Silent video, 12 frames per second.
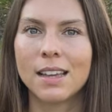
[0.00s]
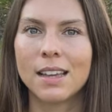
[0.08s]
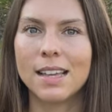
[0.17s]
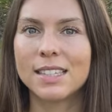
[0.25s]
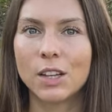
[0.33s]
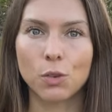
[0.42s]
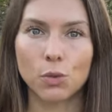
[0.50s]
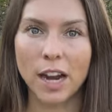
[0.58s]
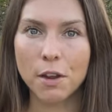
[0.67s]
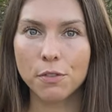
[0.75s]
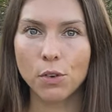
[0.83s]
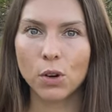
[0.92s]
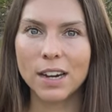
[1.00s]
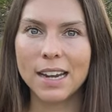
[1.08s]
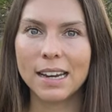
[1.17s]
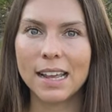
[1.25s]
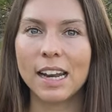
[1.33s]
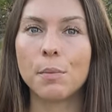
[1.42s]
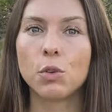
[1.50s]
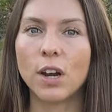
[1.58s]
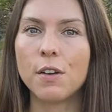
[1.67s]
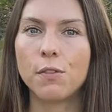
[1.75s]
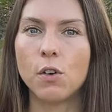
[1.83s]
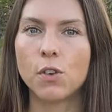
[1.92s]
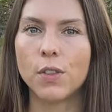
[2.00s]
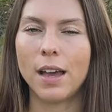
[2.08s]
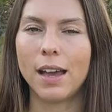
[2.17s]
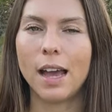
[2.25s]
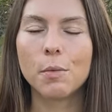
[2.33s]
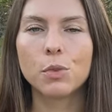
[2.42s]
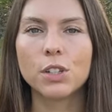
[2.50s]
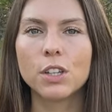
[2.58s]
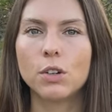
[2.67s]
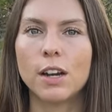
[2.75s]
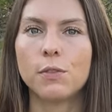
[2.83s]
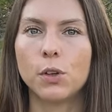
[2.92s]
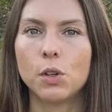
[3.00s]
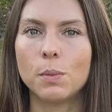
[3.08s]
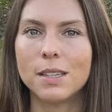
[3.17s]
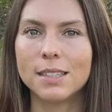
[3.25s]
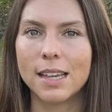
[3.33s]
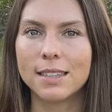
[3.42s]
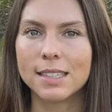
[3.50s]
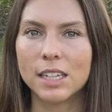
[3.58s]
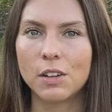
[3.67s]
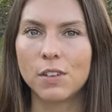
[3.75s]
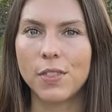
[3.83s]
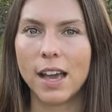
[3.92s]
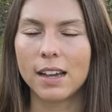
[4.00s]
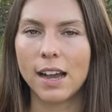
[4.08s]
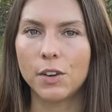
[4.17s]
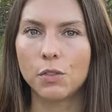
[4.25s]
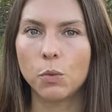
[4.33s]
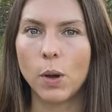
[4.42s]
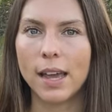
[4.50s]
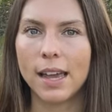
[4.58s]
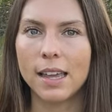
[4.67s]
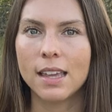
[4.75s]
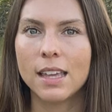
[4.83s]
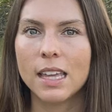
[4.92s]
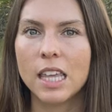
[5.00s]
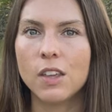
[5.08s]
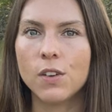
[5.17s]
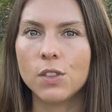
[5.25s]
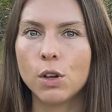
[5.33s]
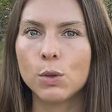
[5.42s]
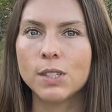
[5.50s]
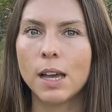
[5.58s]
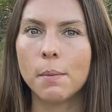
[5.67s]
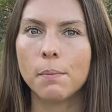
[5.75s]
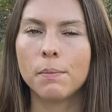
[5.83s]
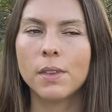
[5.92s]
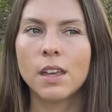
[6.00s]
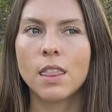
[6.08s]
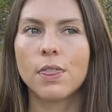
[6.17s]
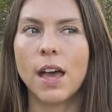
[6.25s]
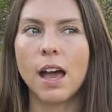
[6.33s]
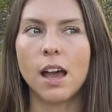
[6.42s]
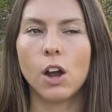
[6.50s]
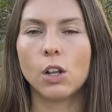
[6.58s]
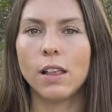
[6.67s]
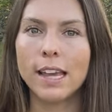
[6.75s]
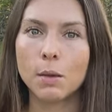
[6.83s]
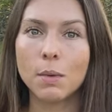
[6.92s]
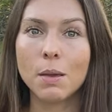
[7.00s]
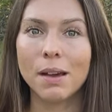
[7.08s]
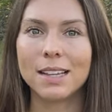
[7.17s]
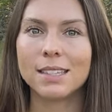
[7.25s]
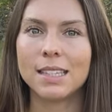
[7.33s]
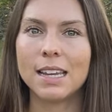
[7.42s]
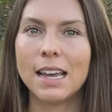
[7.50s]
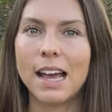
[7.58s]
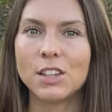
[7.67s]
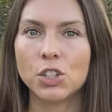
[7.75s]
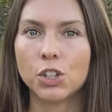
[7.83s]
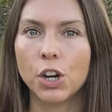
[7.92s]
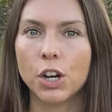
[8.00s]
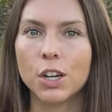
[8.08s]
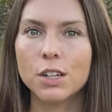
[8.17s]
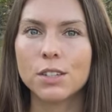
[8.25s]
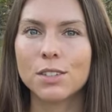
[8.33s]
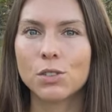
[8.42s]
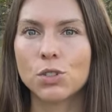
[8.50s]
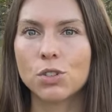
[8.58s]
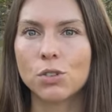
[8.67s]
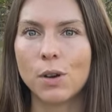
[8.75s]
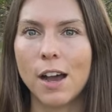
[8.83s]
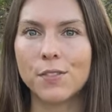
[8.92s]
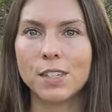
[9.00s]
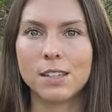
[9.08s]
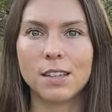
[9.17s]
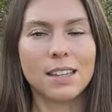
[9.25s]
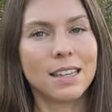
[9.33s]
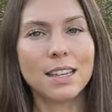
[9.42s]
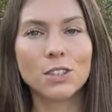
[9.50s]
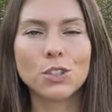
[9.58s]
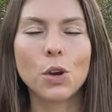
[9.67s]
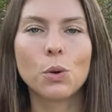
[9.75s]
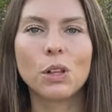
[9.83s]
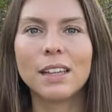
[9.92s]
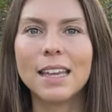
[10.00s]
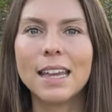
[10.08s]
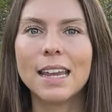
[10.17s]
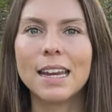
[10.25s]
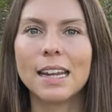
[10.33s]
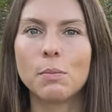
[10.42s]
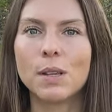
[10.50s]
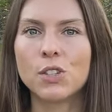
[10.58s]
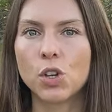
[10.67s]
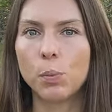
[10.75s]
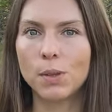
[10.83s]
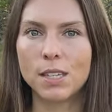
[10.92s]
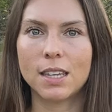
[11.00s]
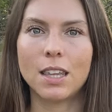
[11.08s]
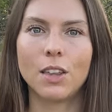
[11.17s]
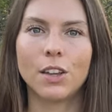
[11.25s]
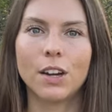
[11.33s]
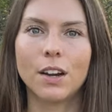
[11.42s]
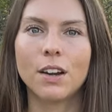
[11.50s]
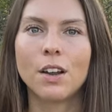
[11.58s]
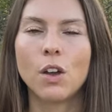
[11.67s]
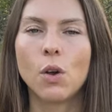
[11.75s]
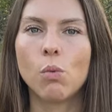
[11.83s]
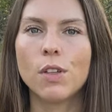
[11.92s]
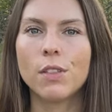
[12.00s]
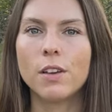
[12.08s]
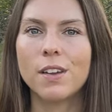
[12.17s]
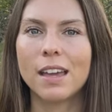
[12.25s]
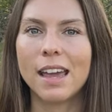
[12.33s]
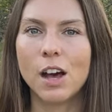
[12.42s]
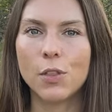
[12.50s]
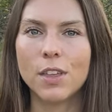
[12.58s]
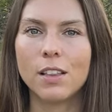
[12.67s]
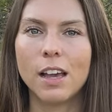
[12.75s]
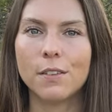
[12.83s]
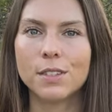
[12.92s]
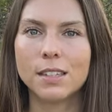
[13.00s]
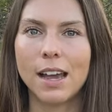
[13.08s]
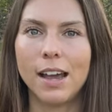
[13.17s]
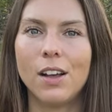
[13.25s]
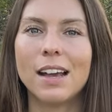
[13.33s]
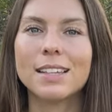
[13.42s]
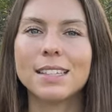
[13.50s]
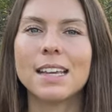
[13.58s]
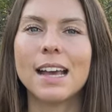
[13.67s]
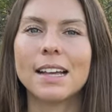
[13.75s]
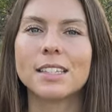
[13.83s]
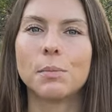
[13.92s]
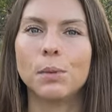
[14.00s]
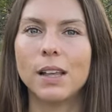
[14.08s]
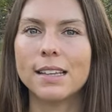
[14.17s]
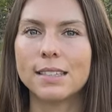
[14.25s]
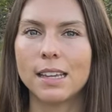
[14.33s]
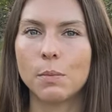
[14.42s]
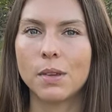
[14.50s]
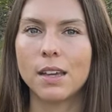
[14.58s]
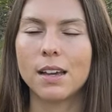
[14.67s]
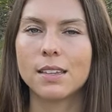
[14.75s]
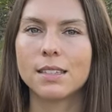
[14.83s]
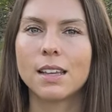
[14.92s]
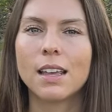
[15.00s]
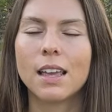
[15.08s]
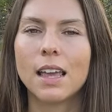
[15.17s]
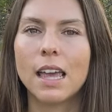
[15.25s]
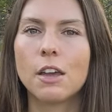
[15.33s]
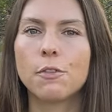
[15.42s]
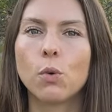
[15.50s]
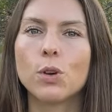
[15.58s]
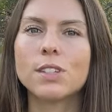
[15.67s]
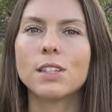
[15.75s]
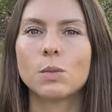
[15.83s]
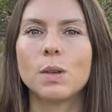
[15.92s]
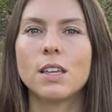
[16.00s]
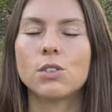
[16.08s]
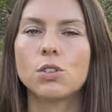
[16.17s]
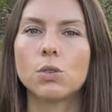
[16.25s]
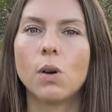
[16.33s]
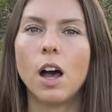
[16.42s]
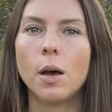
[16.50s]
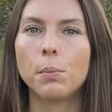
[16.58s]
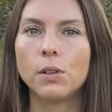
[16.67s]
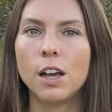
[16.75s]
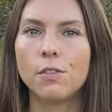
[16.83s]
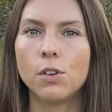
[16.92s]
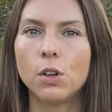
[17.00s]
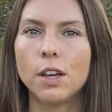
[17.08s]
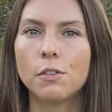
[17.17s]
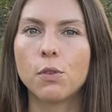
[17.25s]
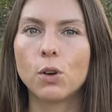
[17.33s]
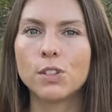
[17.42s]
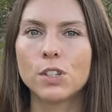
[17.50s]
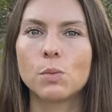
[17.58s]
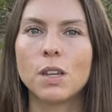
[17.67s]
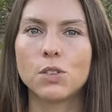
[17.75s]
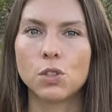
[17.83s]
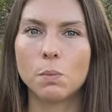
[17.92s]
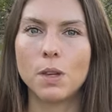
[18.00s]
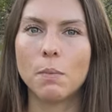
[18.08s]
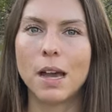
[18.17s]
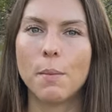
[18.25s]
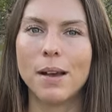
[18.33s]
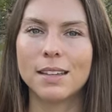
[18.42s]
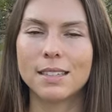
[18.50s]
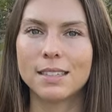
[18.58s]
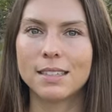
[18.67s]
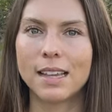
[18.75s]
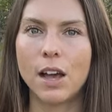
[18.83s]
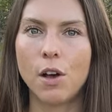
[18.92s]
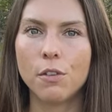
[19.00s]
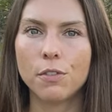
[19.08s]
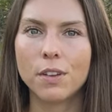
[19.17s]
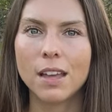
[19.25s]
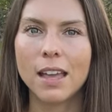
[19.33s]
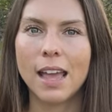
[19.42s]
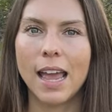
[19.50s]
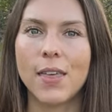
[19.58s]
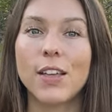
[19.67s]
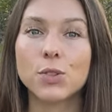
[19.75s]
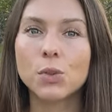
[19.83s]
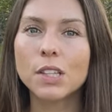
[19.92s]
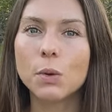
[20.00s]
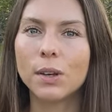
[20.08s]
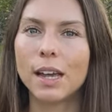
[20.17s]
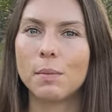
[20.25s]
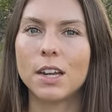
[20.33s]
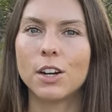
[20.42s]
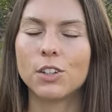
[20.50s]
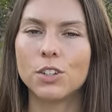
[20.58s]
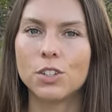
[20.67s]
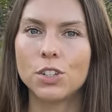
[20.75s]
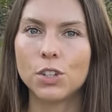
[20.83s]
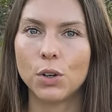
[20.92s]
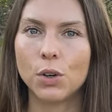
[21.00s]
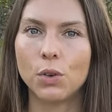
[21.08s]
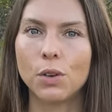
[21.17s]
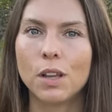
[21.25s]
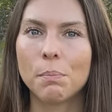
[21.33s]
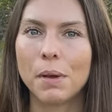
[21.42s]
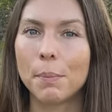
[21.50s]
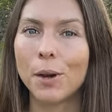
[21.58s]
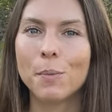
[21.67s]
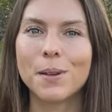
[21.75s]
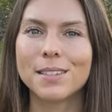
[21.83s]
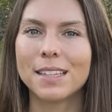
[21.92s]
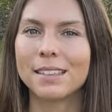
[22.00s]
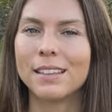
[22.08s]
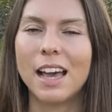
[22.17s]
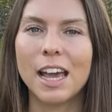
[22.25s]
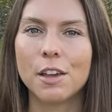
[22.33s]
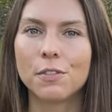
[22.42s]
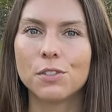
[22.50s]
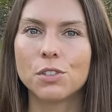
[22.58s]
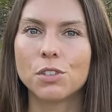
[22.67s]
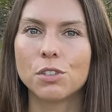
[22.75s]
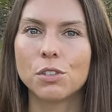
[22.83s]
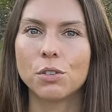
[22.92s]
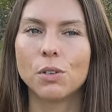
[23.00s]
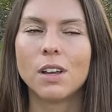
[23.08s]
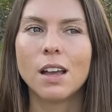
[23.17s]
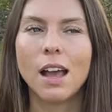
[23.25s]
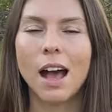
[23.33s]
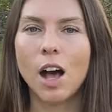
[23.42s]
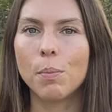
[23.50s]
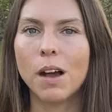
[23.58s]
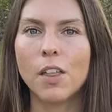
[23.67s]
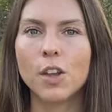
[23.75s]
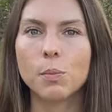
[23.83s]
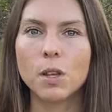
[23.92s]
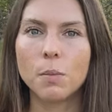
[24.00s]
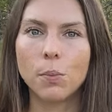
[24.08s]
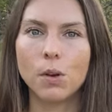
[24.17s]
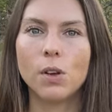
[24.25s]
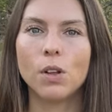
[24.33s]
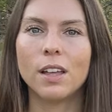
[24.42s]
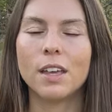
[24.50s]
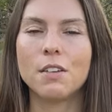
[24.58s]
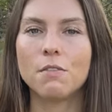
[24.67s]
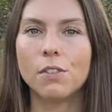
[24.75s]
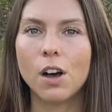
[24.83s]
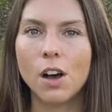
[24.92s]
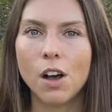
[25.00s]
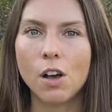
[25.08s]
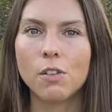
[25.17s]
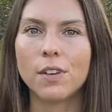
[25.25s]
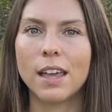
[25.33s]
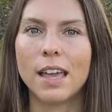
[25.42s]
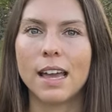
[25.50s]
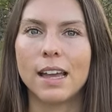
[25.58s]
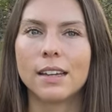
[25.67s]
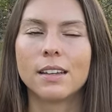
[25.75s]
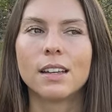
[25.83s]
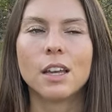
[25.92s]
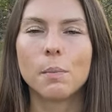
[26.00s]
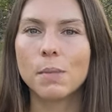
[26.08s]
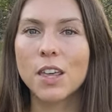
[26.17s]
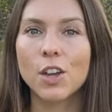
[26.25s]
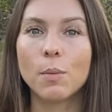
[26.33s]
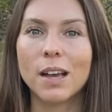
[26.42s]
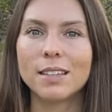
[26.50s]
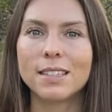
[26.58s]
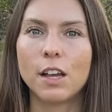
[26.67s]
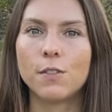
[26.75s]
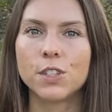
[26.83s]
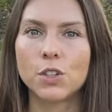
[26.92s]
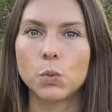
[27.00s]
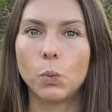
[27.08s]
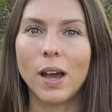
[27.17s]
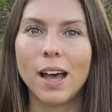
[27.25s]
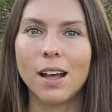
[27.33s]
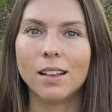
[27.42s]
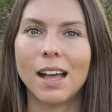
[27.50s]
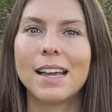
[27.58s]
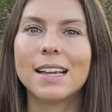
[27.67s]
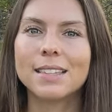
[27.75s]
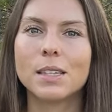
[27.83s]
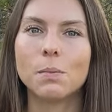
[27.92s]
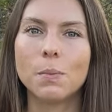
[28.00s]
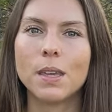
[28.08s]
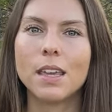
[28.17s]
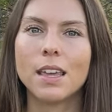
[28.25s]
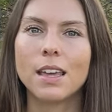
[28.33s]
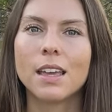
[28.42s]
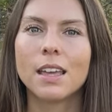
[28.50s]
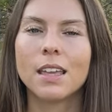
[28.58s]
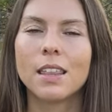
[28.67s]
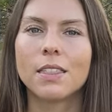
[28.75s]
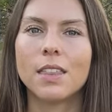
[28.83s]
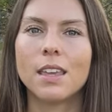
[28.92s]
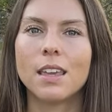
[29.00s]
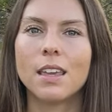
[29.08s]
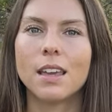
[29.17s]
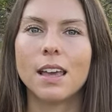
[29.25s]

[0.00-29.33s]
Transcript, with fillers: isn't right for it, and I'm grateful for that. I'm really grateful to be sensitive in that kind of way, even though some that are like me might see it as a curse to have to eat so clean and be so particular with living a healthy lifestyle. I see it as a blessing because it forces me to up level, it forces me to be my best self. And that's really what I'm here to do, my purpose in life, to help other people evolve and be their best selves as well. I get to be the